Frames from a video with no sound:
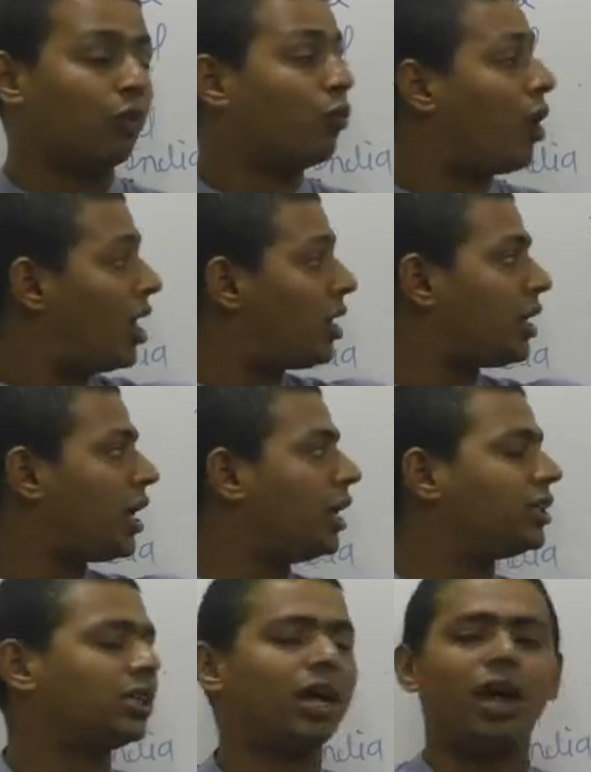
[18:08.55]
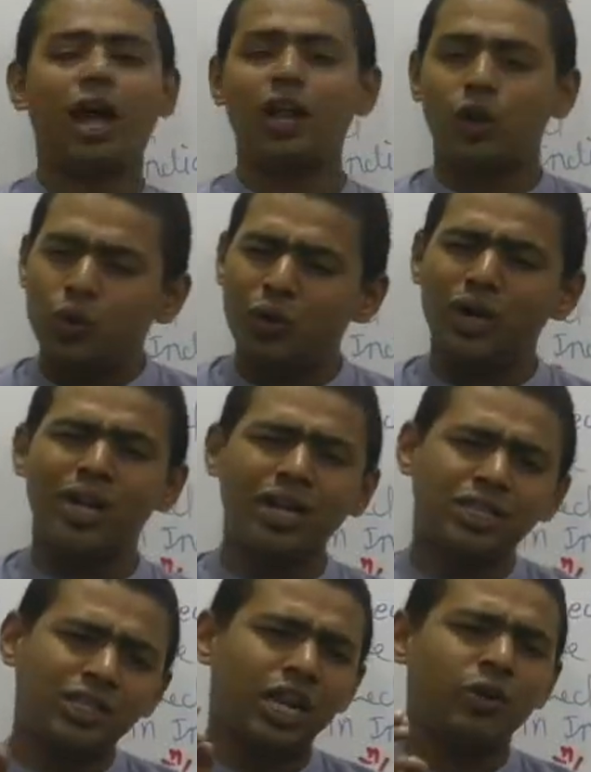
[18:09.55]
One case, and do you
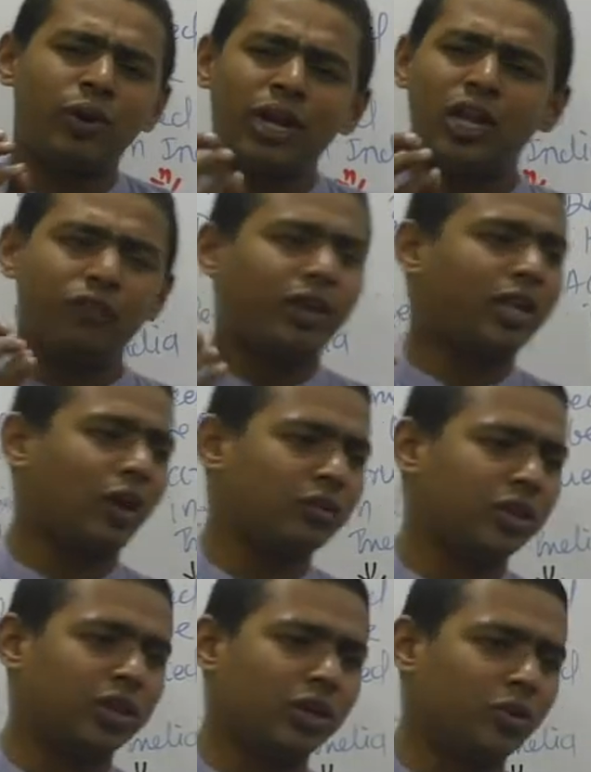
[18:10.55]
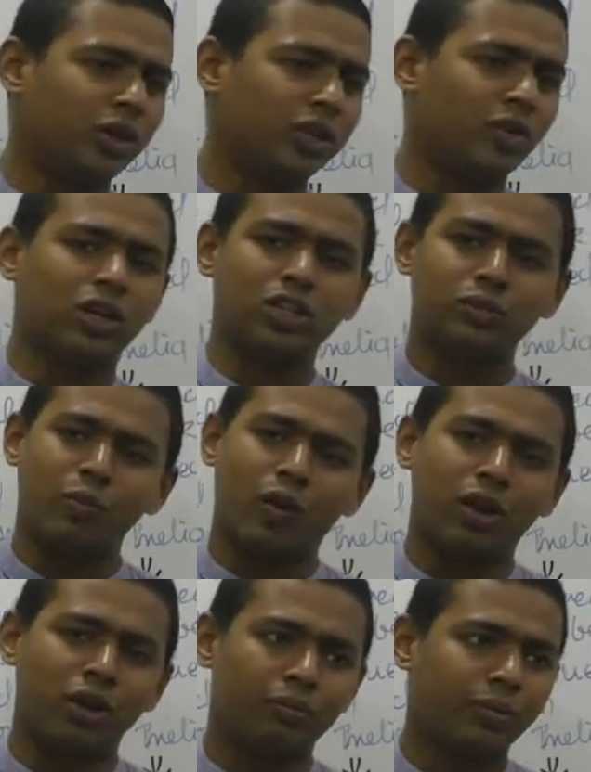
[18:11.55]
understand 25,000 crore is not a
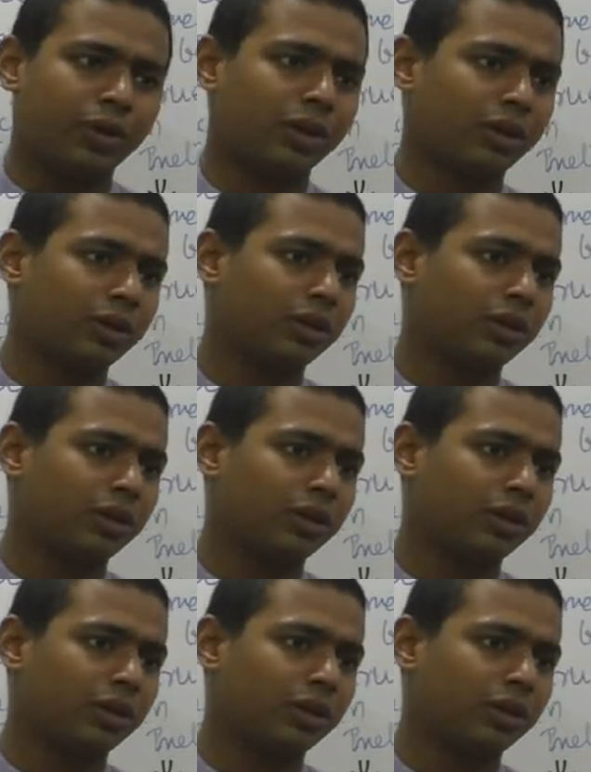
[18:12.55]
small number?